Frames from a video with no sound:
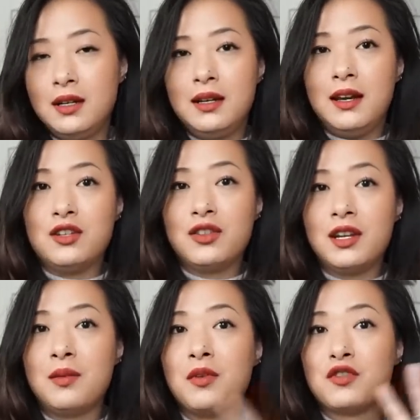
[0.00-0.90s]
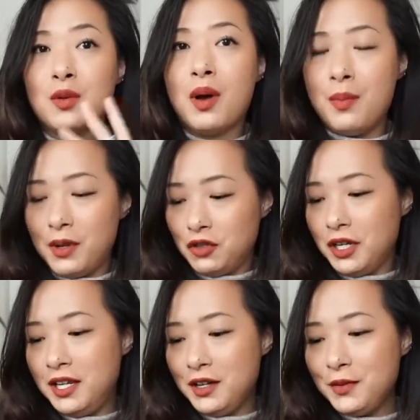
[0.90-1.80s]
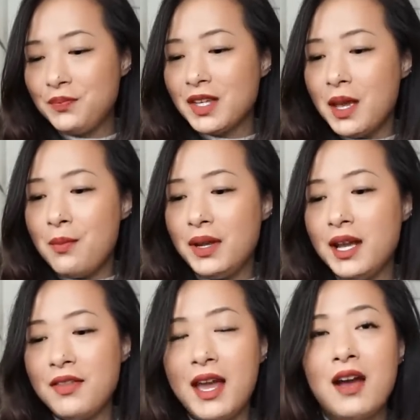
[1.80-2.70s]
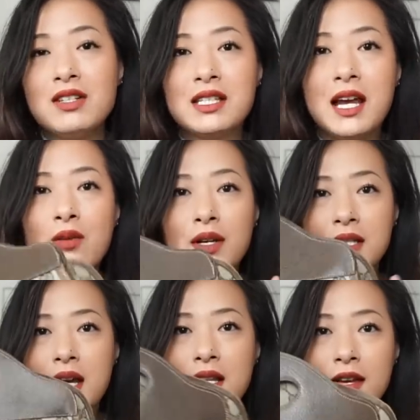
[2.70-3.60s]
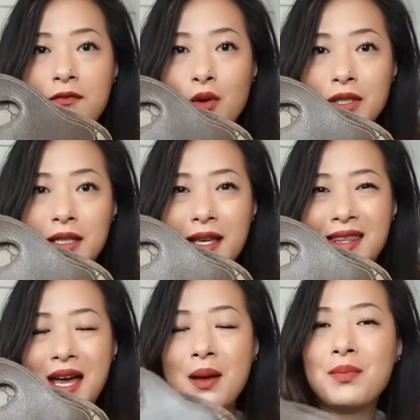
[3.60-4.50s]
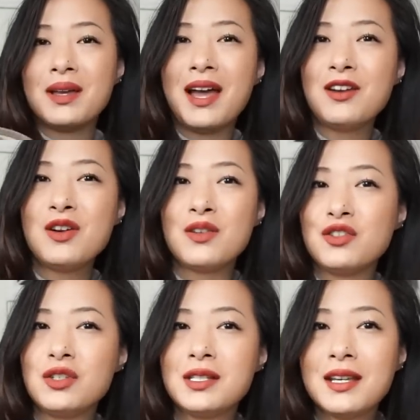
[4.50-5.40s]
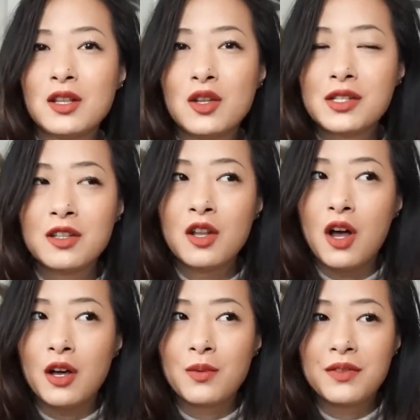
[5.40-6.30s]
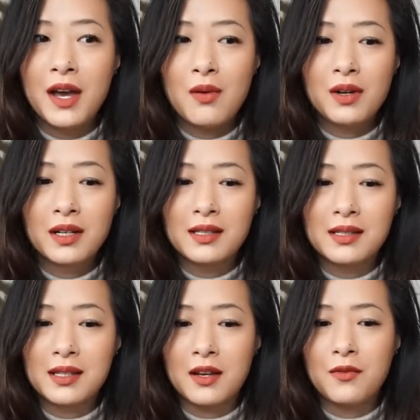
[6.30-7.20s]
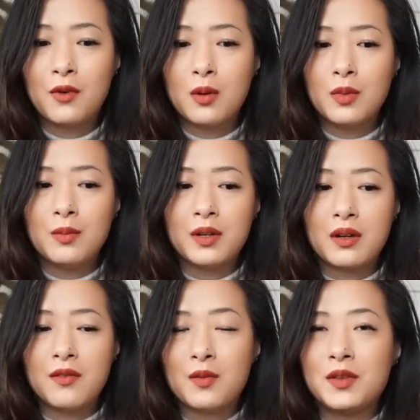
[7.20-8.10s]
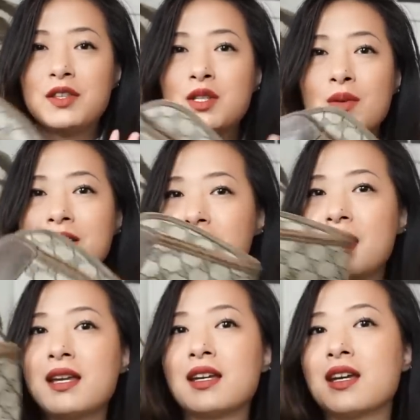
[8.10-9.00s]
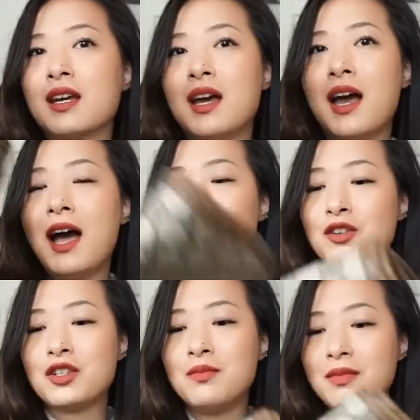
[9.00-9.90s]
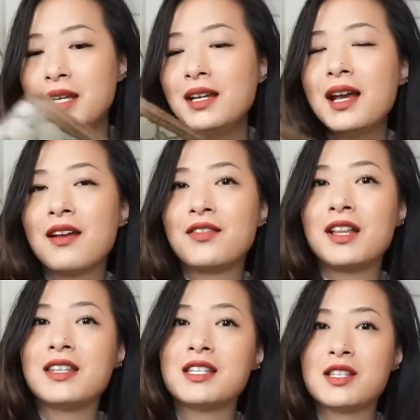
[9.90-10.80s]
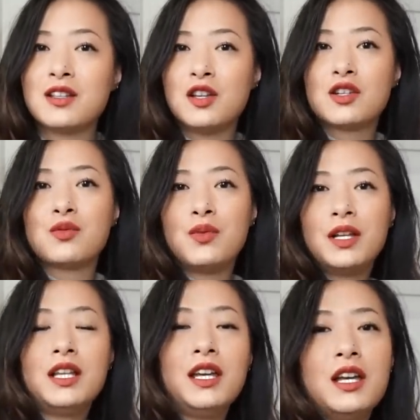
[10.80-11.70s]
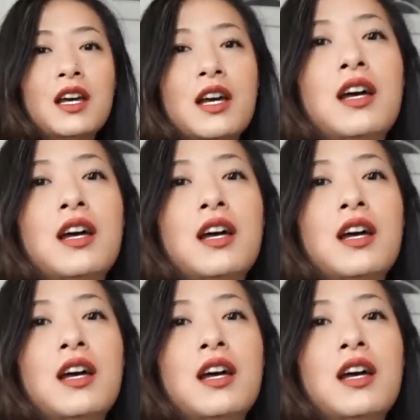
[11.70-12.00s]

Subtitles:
I don't know the name of, so I'll pop a picture here. But yeah, they have a style where it's kind of like folded like that, but I don't know, it just like looks a little odd with that one because it's like formal but not formal. This one is like, I don't know, to me, I feel like this looks really,